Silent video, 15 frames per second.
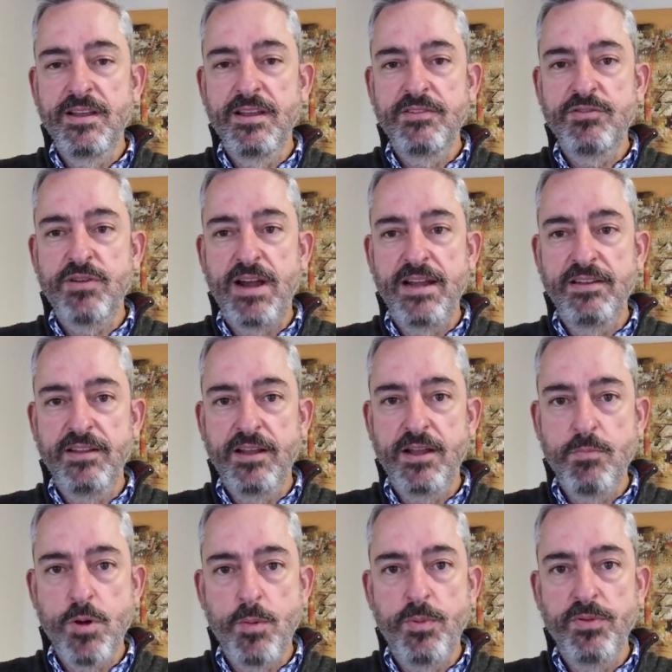trying to come
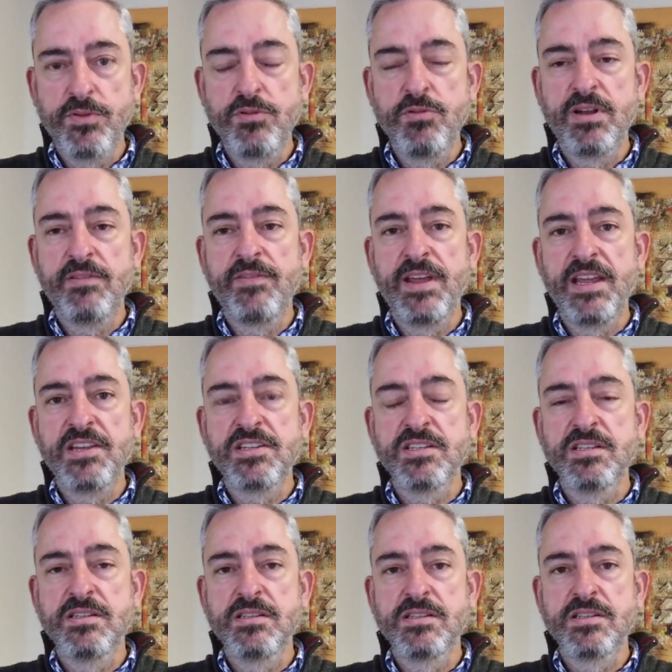up with new
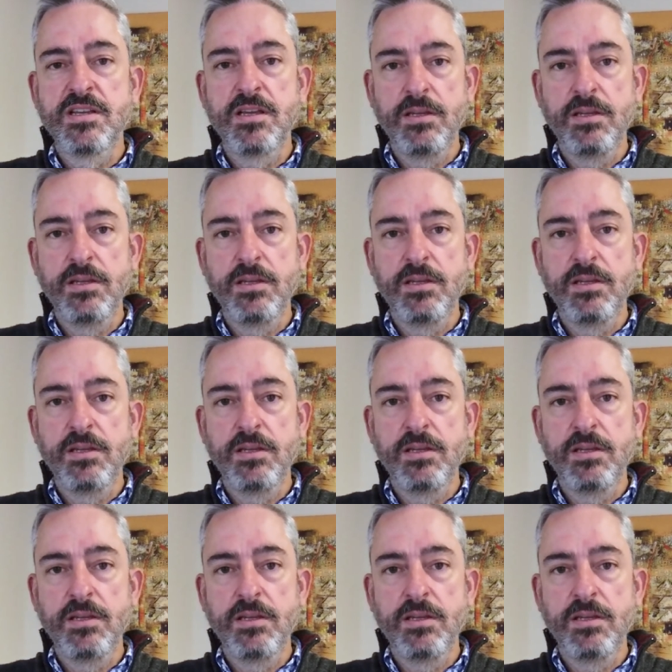innovations